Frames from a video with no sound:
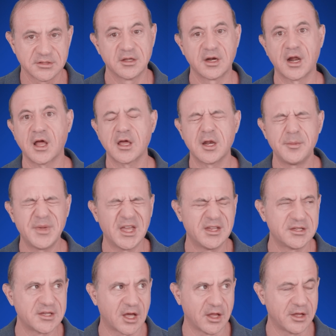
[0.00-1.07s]
They're not going to be
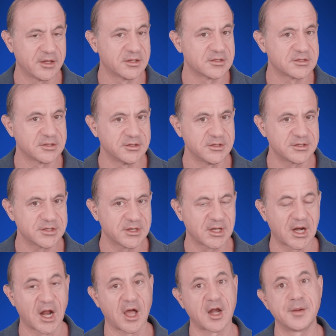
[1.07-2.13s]
selling the solution, they're
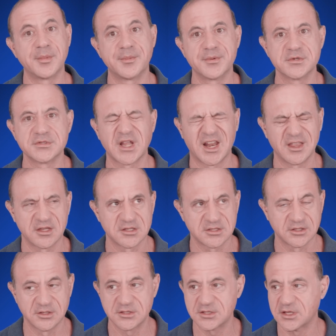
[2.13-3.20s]
not going to be presenting the
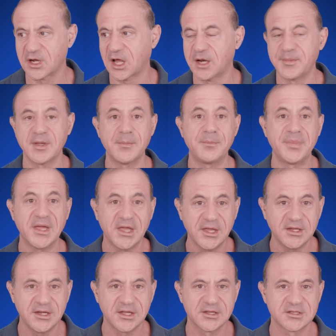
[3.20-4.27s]
solution, they're going to be
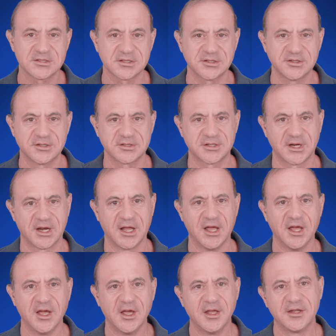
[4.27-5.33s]
building the solution.
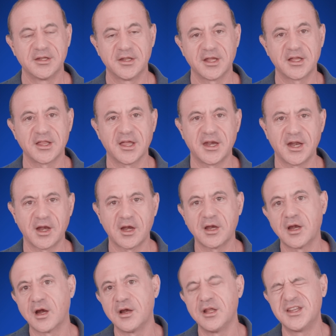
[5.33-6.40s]
So the cloud
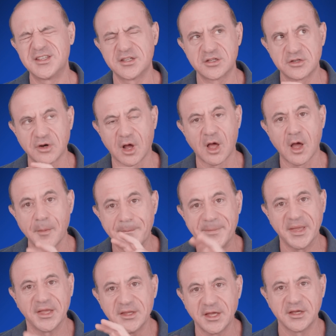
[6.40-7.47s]
engineer needs strong
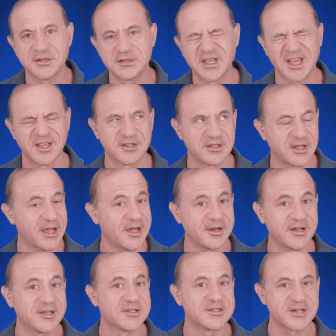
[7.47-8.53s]
building skills,
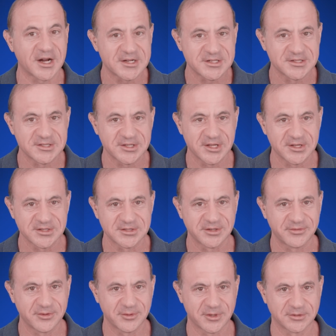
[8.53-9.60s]
cloud construction skills,
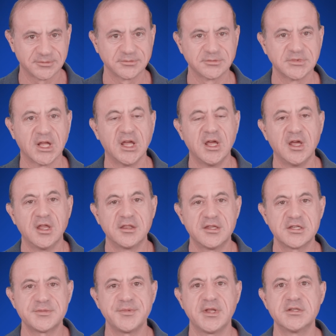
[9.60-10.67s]
if you will. Yeah.
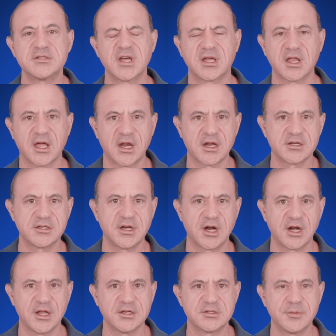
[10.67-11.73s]
This means the cloud engineer
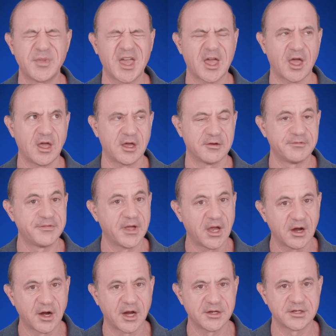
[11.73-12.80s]
needs to be a
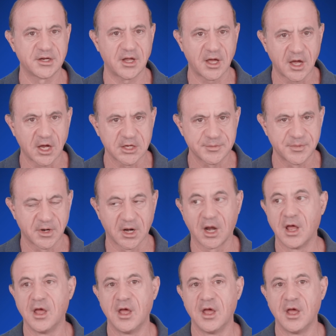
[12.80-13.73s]
configuration expert.